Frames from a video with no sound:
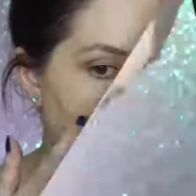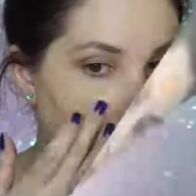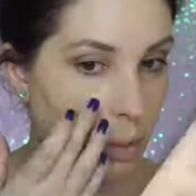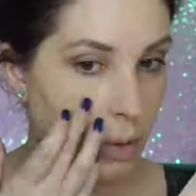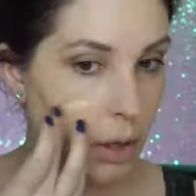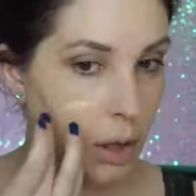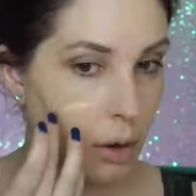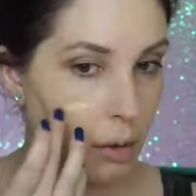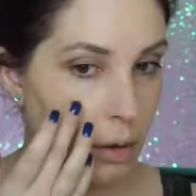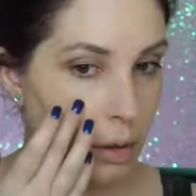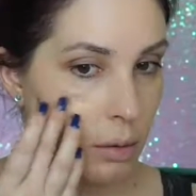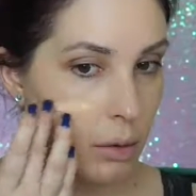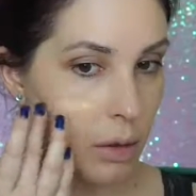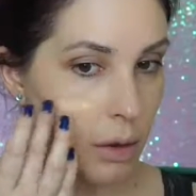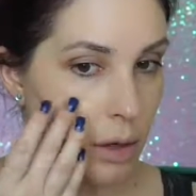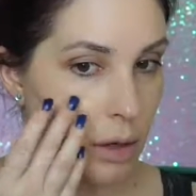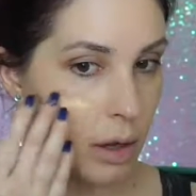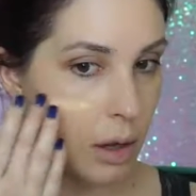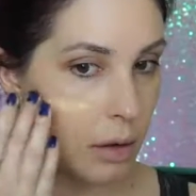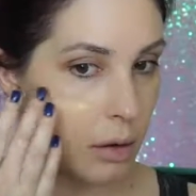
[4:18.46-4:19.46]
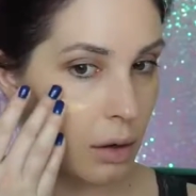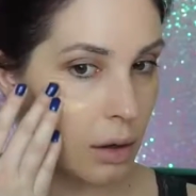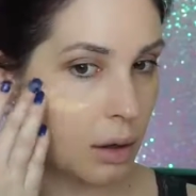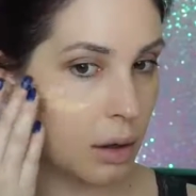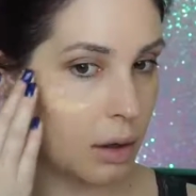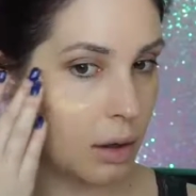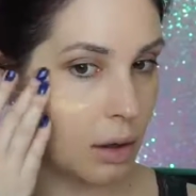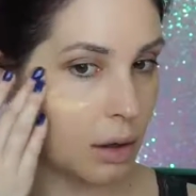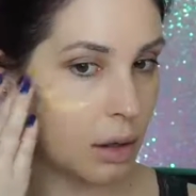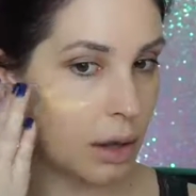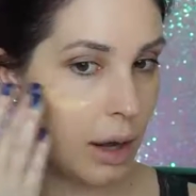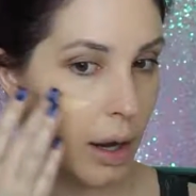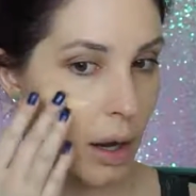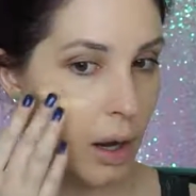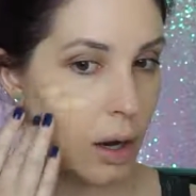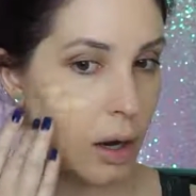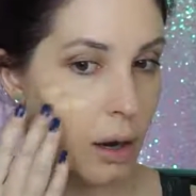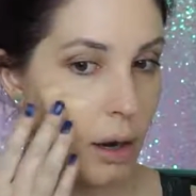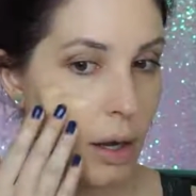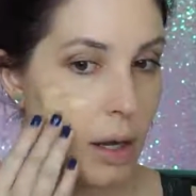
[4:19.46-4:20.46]
I'm going to go in with another
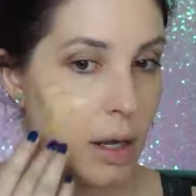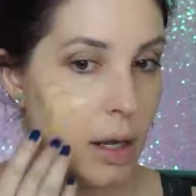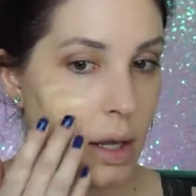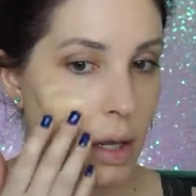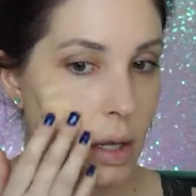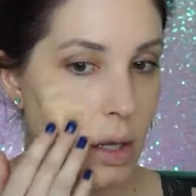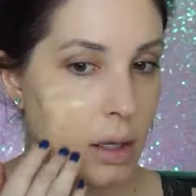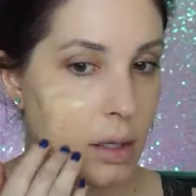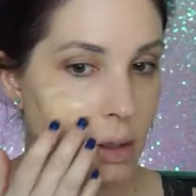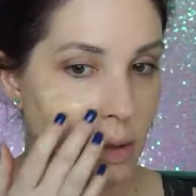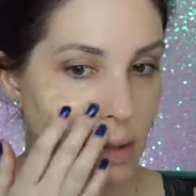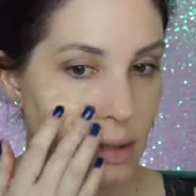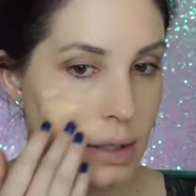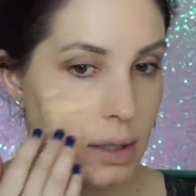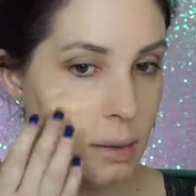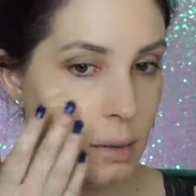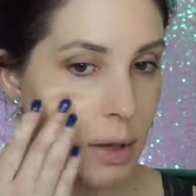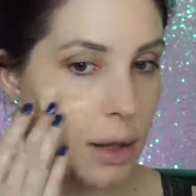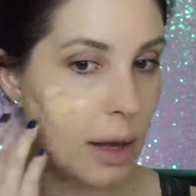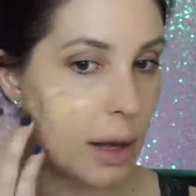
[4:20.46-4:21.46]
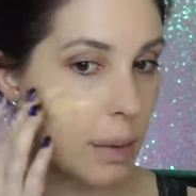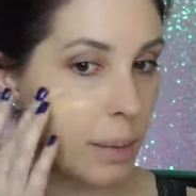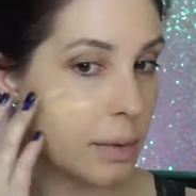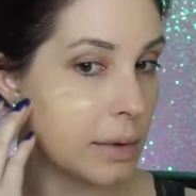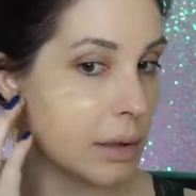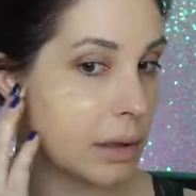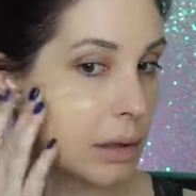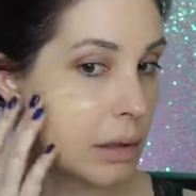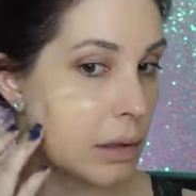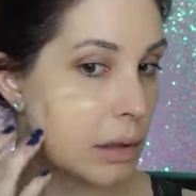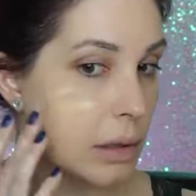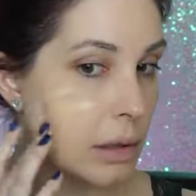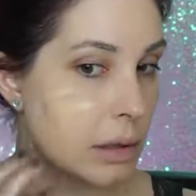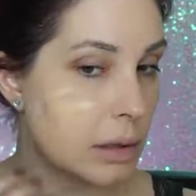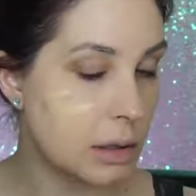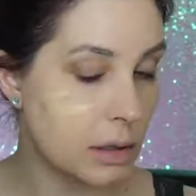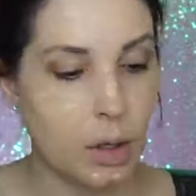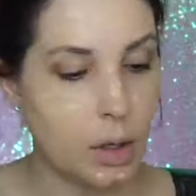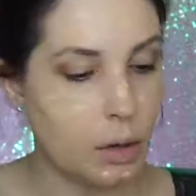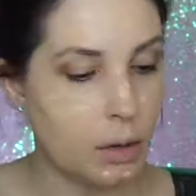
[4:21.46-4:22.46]
layer and see what happens.
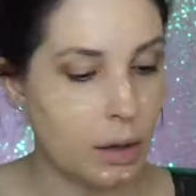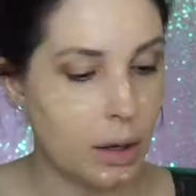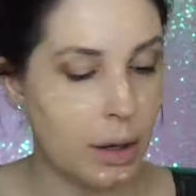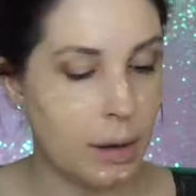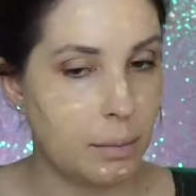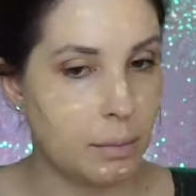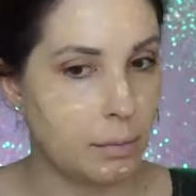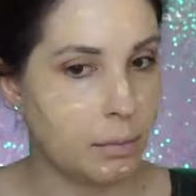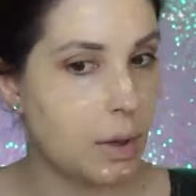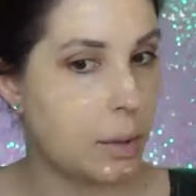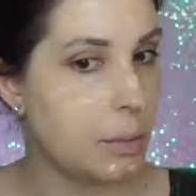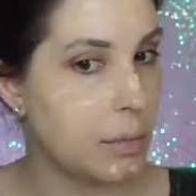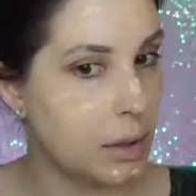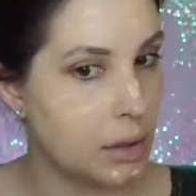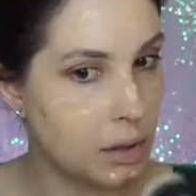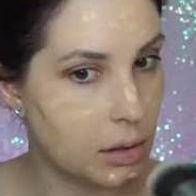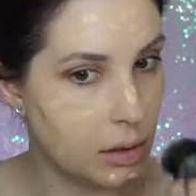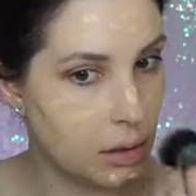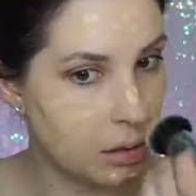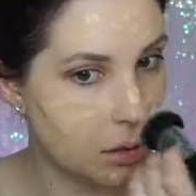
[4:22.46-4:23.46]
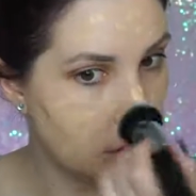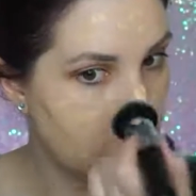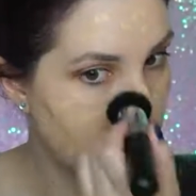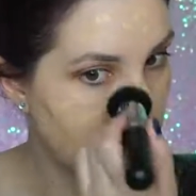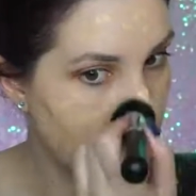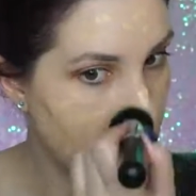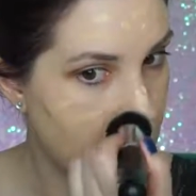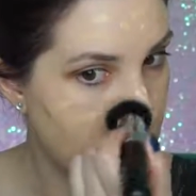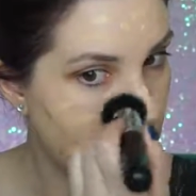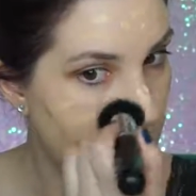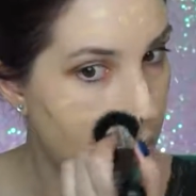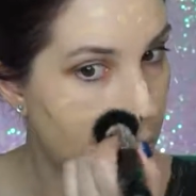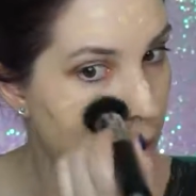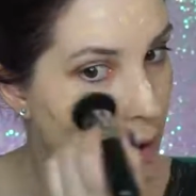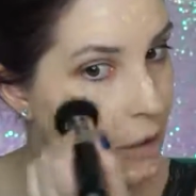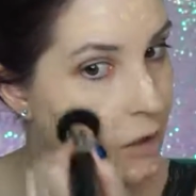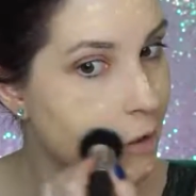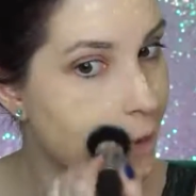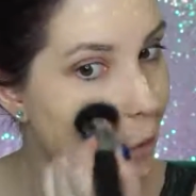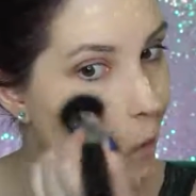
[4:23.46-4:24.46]
Okay, I'm going to get the
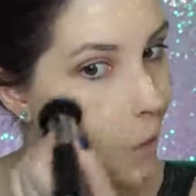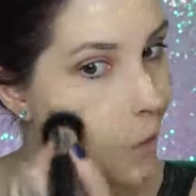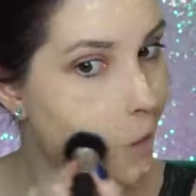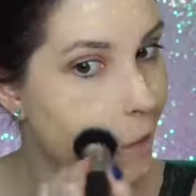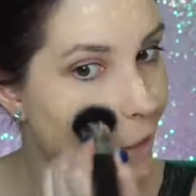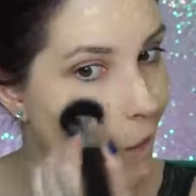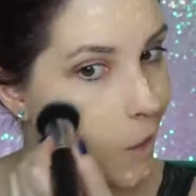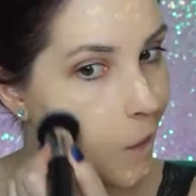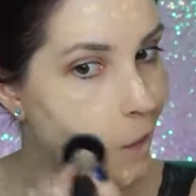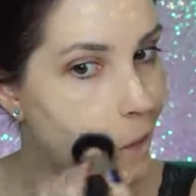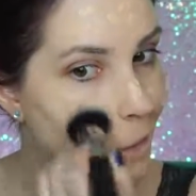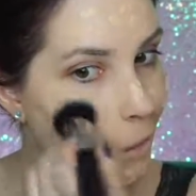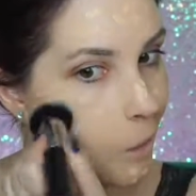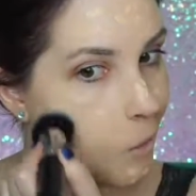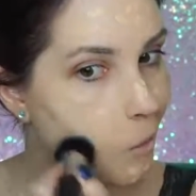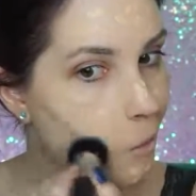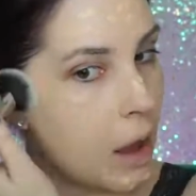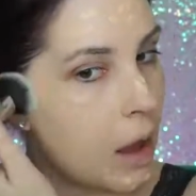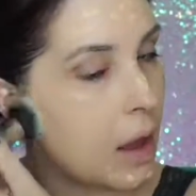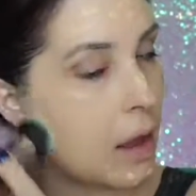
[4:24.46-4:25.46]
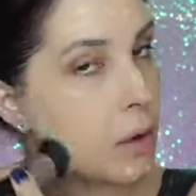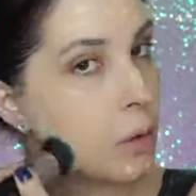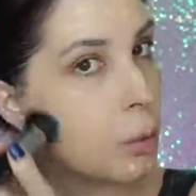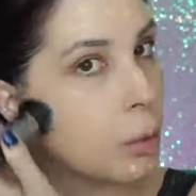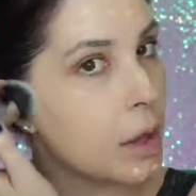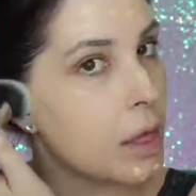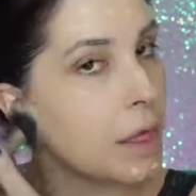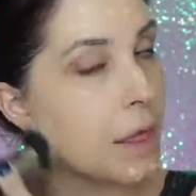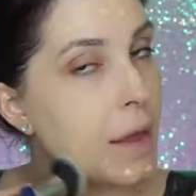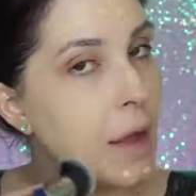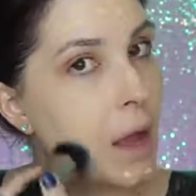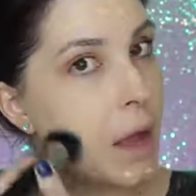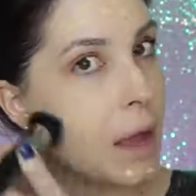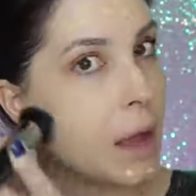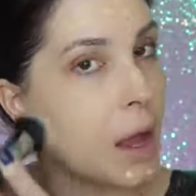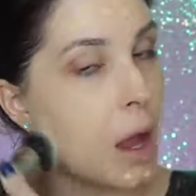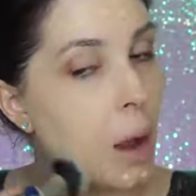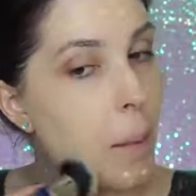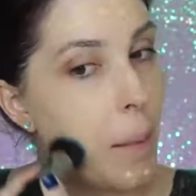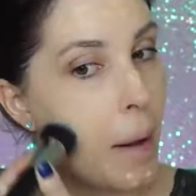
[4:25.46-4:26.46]
brush going here. And one
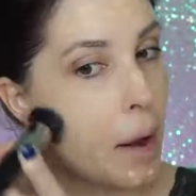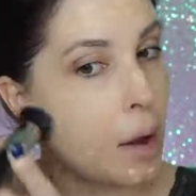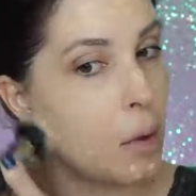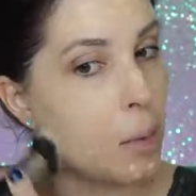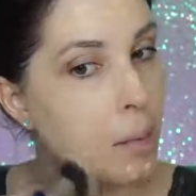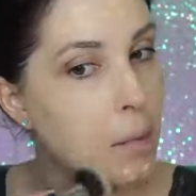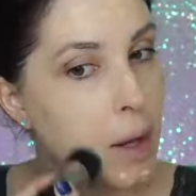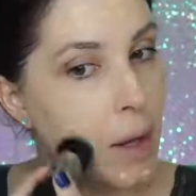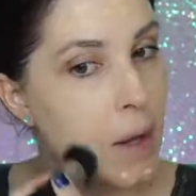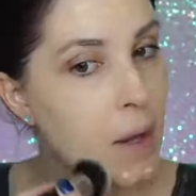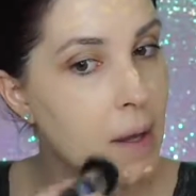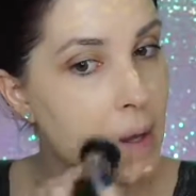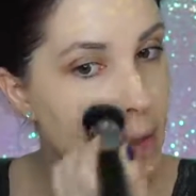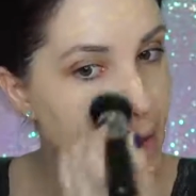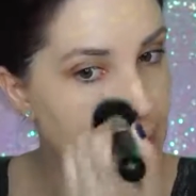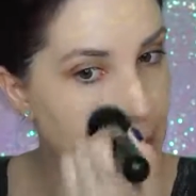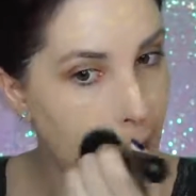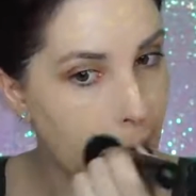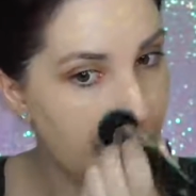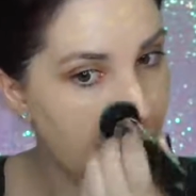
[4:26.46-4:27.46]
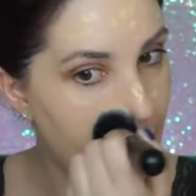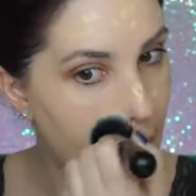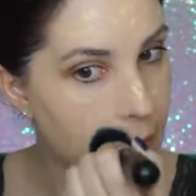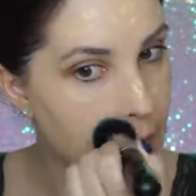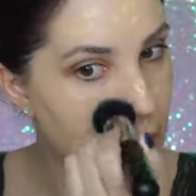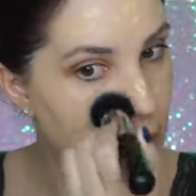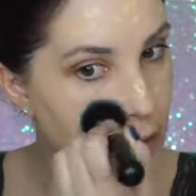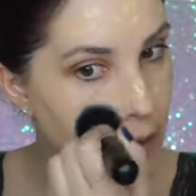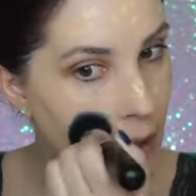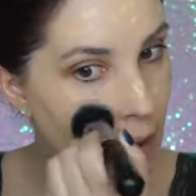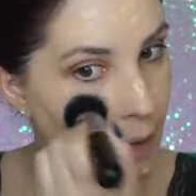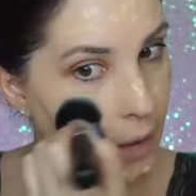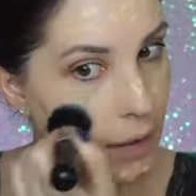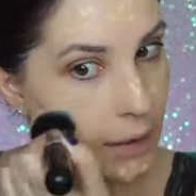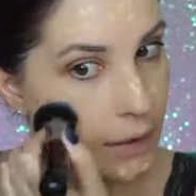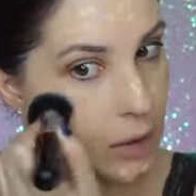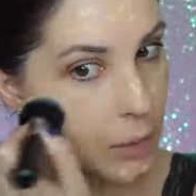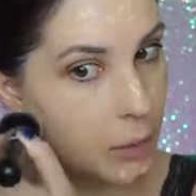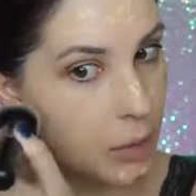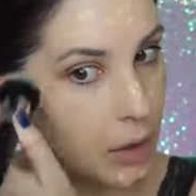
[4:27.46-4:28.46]
thing about me is that I do not
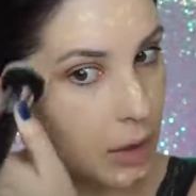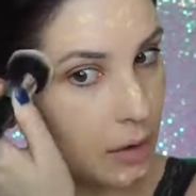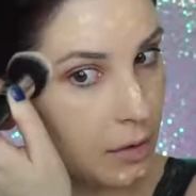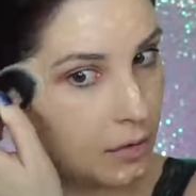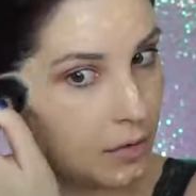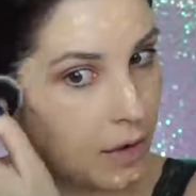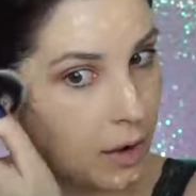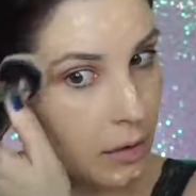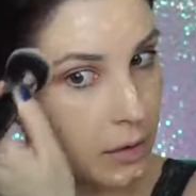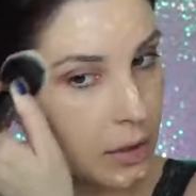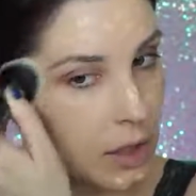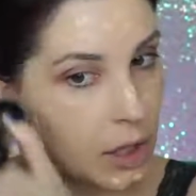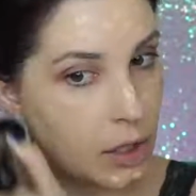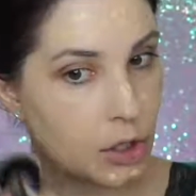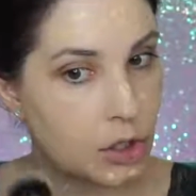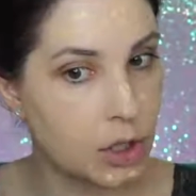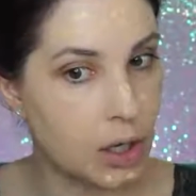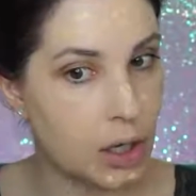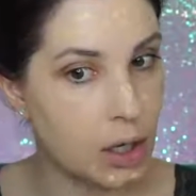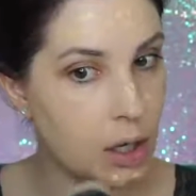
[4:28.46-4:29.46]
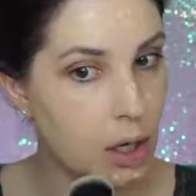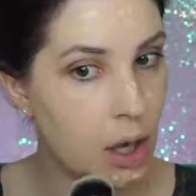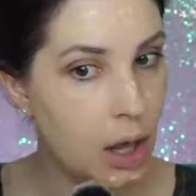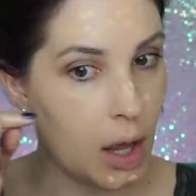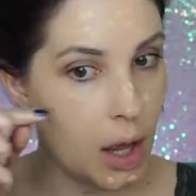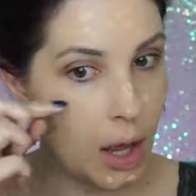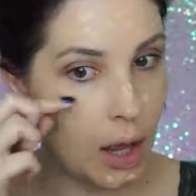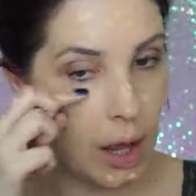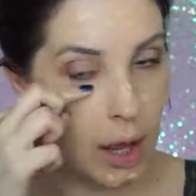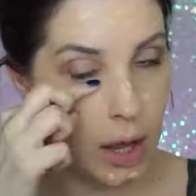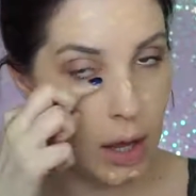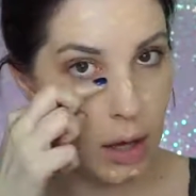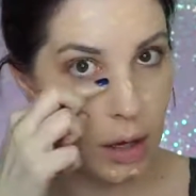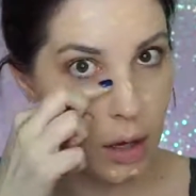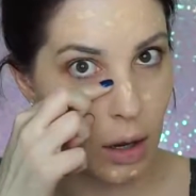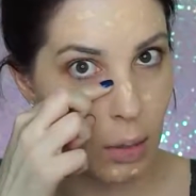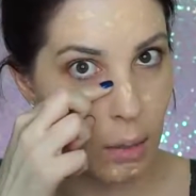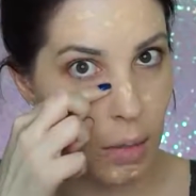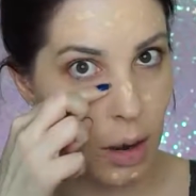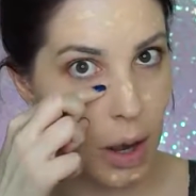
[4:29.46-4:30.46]
like to put foundation
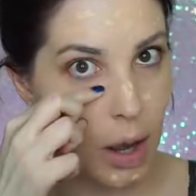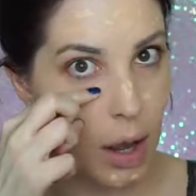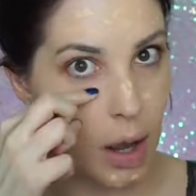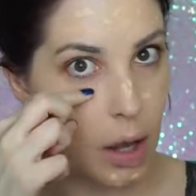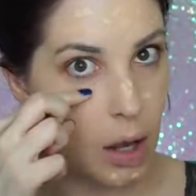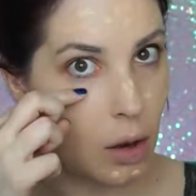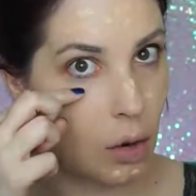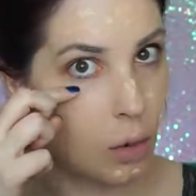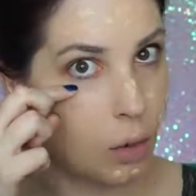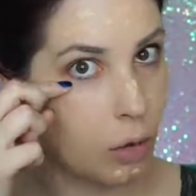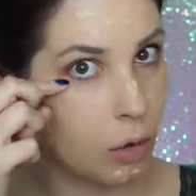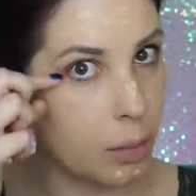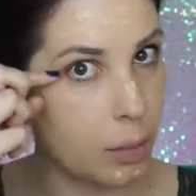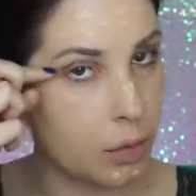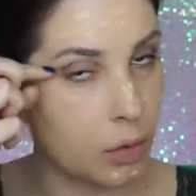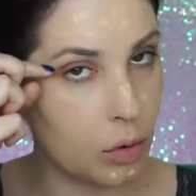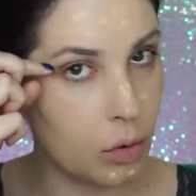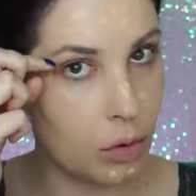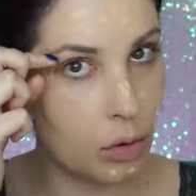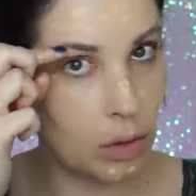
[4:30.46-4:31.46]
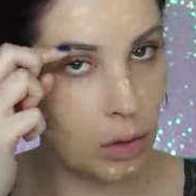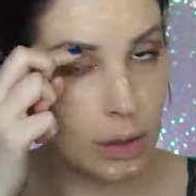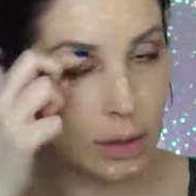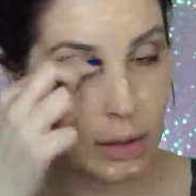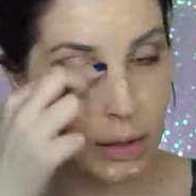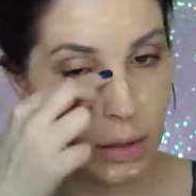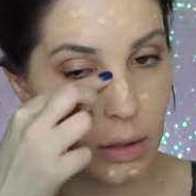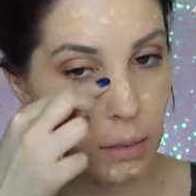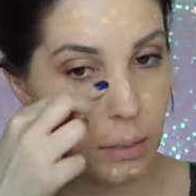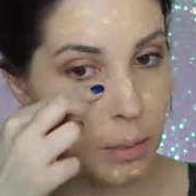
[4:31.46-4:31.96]
in my orbital